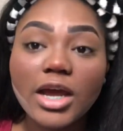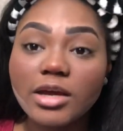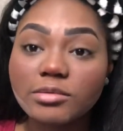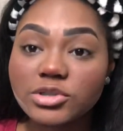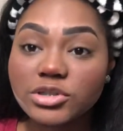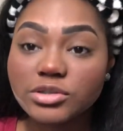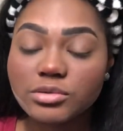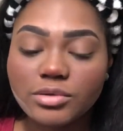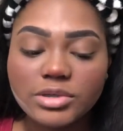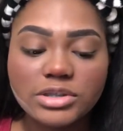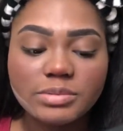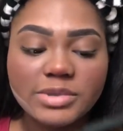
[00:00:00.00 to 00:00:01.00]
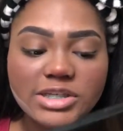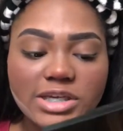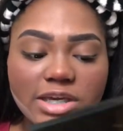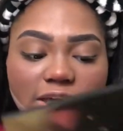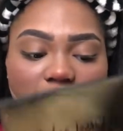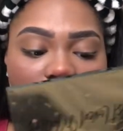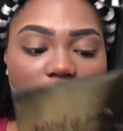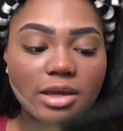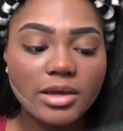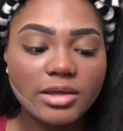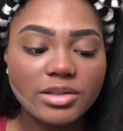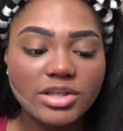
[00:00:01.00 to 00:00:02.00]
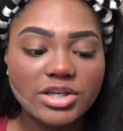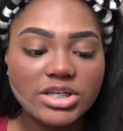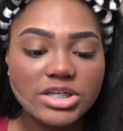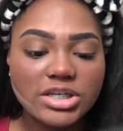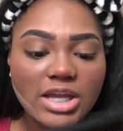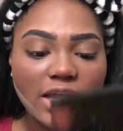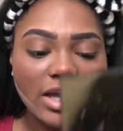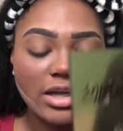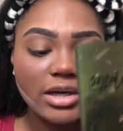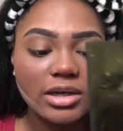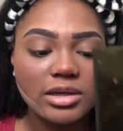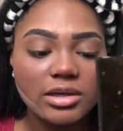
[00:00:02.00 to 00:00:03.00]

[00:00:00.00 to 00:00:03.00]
I'm just going to be taking the shade